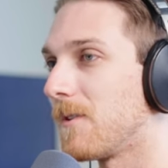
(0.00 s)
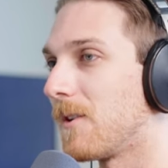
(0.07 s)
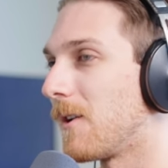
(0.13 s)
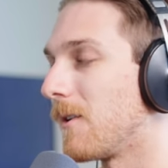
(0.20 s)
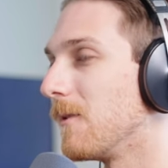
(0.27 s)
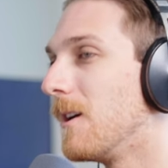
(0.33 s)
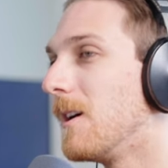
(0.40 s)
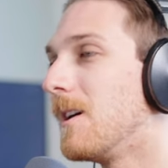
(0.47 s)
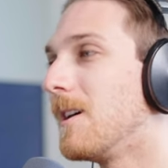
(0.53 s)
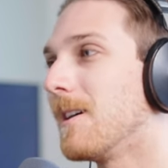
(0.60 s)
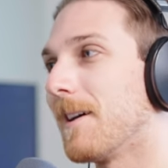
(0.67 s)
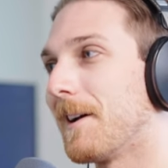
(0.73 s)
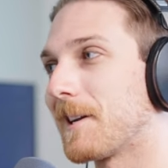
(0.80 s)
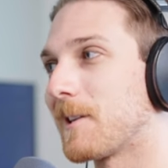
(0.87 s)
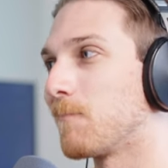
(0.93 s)
You know,
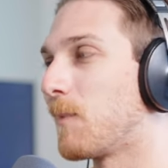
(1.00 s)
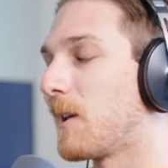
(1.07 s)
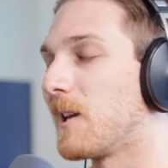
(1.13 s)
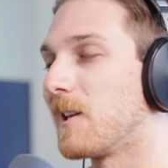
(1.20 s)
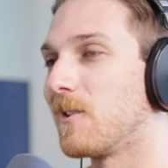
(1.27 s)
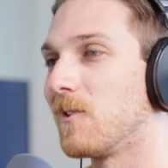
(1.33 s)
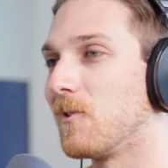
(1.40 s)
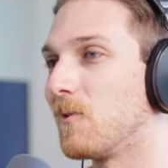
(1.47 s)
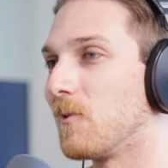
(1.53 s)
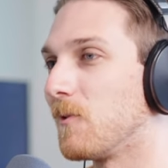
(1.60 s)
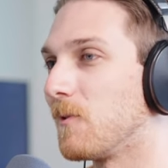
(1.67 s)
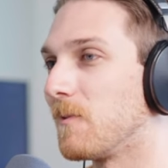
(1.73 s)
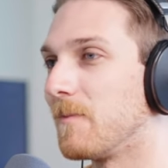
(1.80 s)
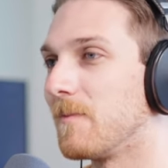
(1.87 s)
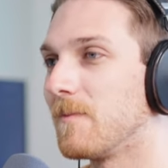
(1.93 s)
I can pay
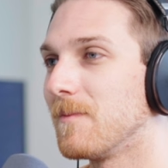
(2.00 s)
you